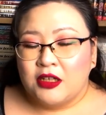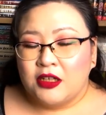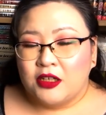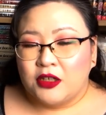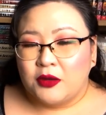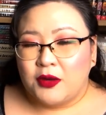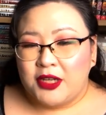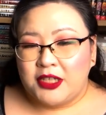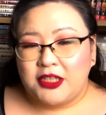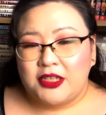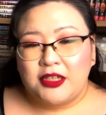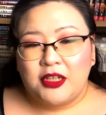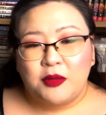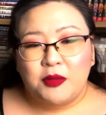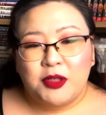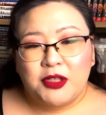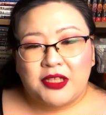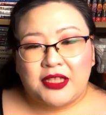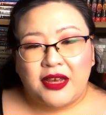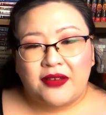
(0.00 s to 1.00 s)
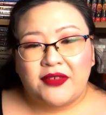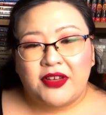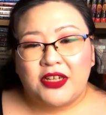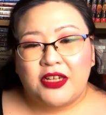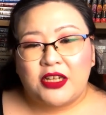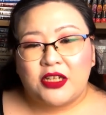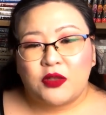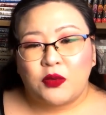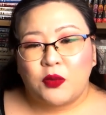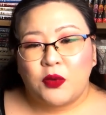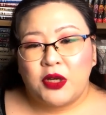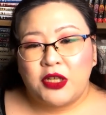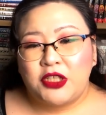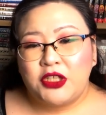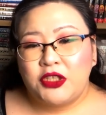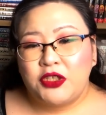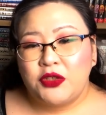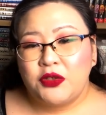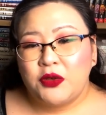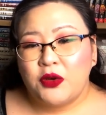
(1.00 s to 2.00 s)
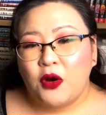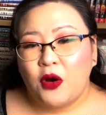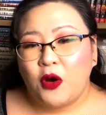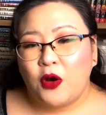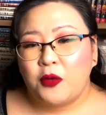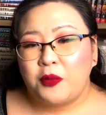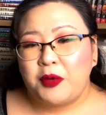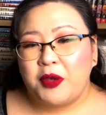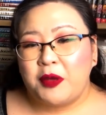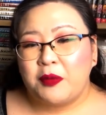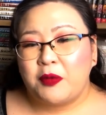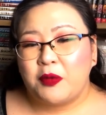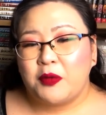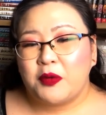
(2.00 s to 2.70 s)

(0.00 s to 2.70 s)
Question number seven is what do you hope people